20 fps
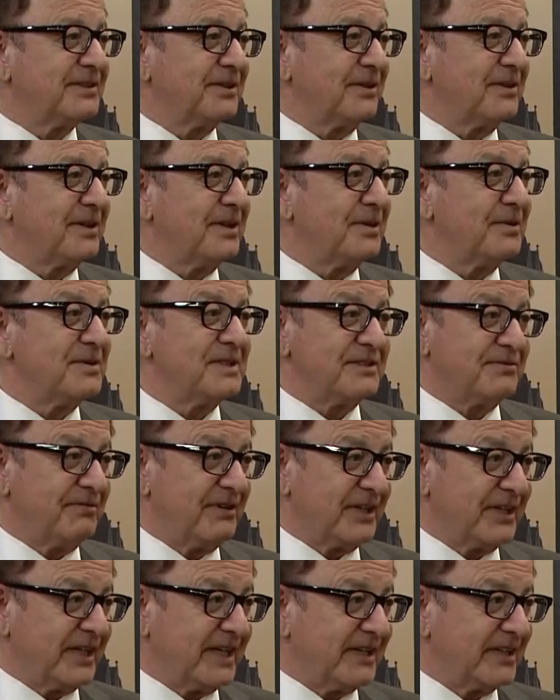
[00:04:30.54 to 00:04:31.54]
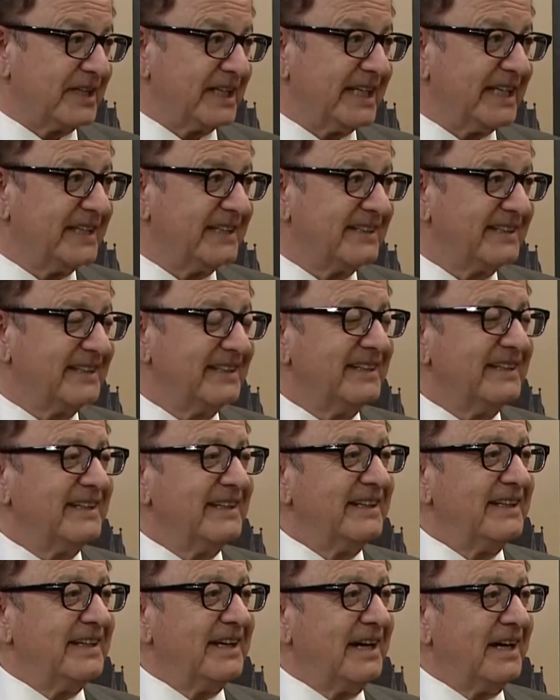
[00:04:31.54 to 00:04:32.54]
although it's very early,
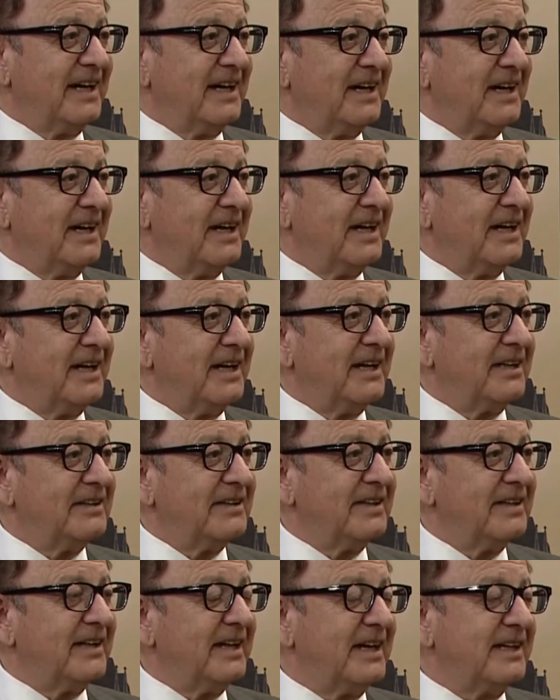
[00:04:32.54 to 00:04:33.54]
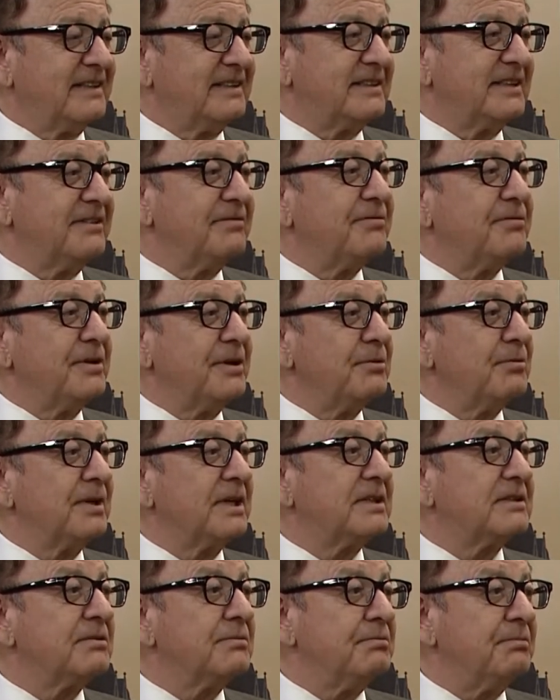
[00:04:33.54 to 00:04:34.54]
that if we
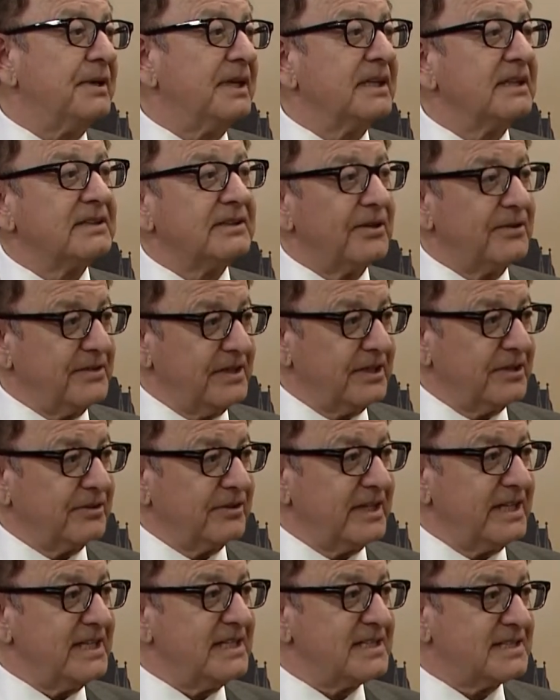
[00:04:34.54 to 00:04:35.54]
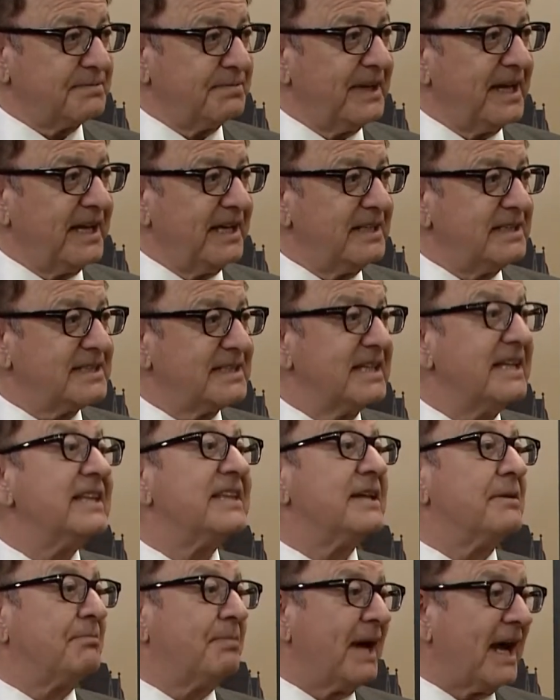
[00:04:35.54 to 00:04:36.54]
were to build on the green space in
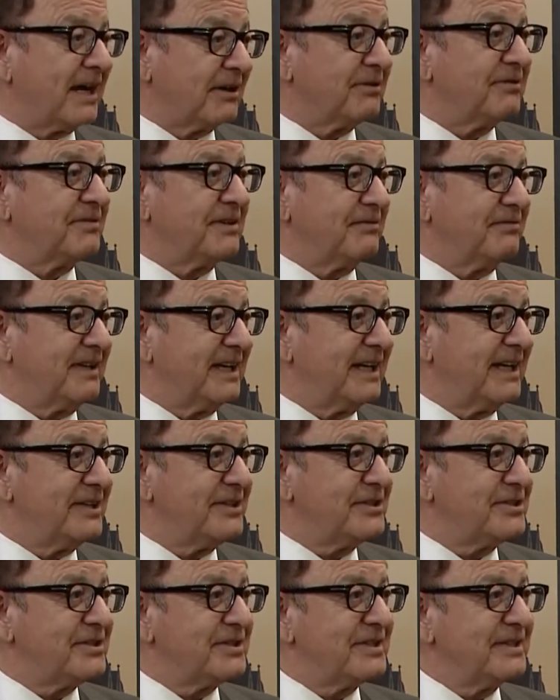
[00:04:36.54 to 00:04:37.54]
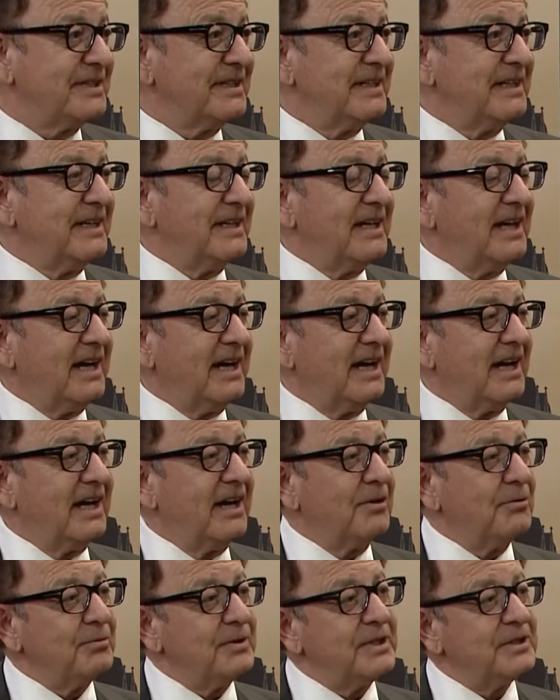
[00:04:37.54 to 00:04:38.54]
the back of the Village,
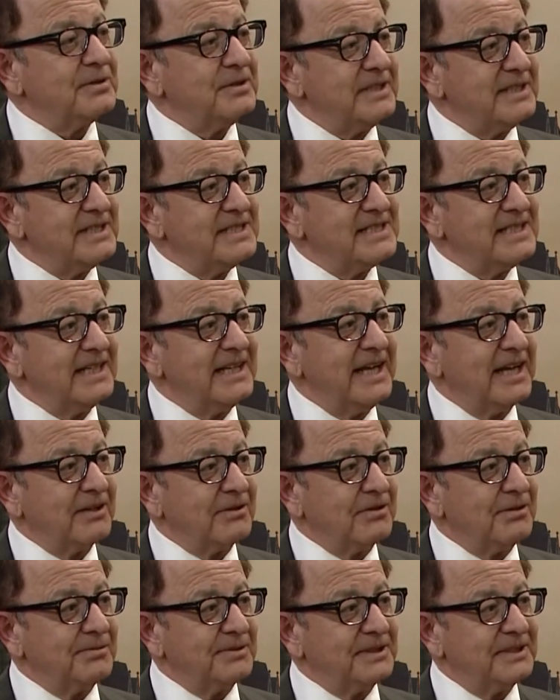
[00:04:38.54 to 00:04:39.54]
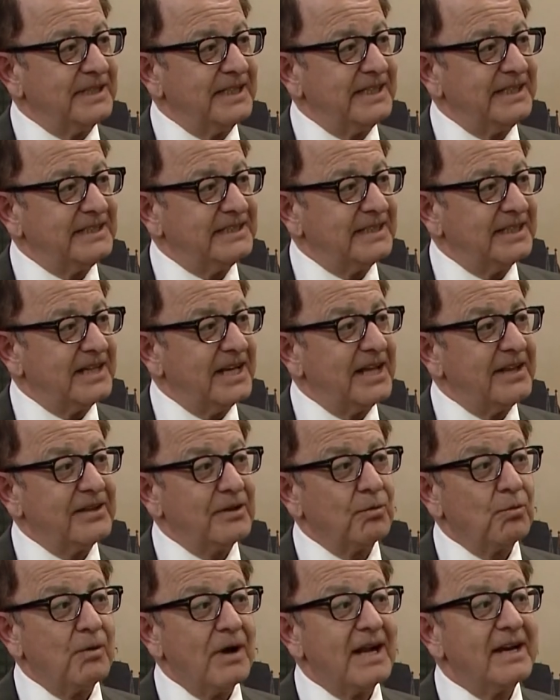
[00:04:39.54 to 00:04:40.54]
we could easily accommodate
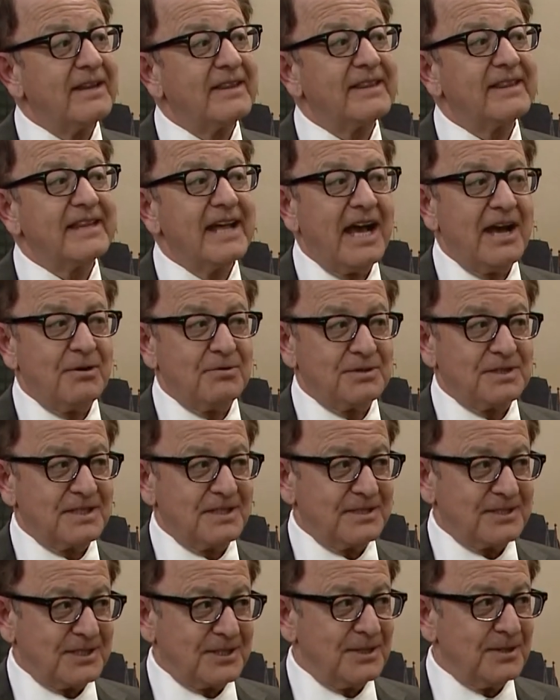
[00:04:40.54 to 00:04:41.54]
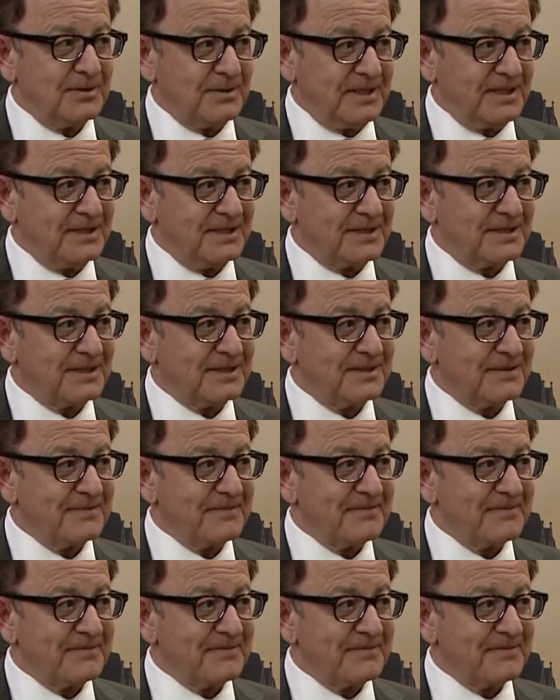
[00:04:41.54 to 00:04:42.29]
another 1,000 students.